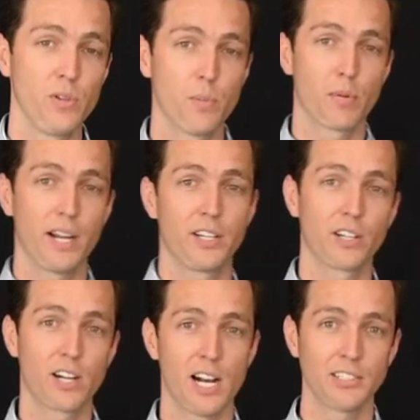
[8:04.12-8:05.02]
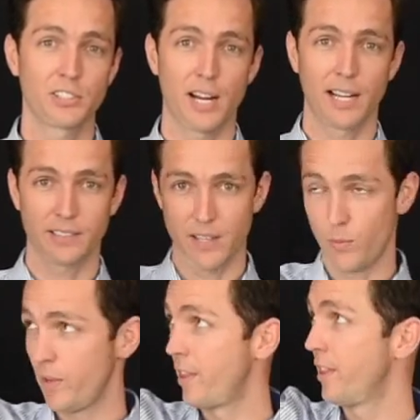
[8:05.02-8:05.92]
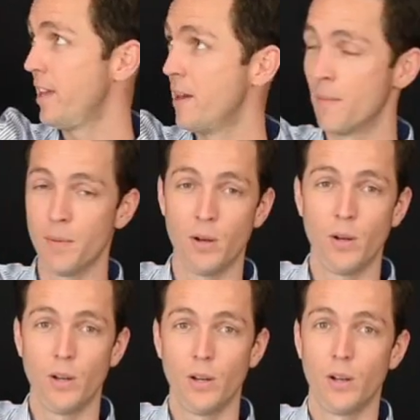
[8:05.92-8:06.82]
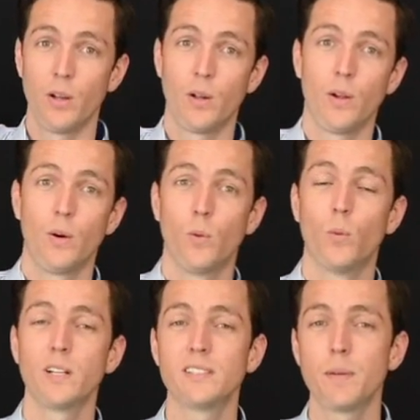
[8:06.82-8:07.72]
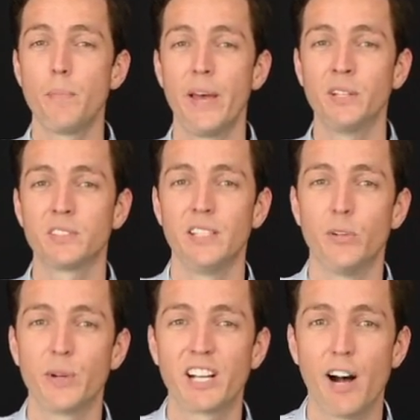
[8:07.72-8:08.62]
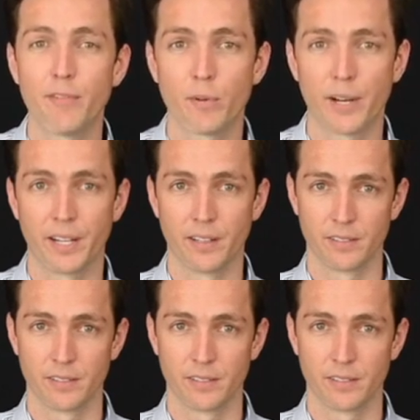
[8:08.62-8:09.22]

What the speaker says: you break your contract with them, what is the penalty recovering?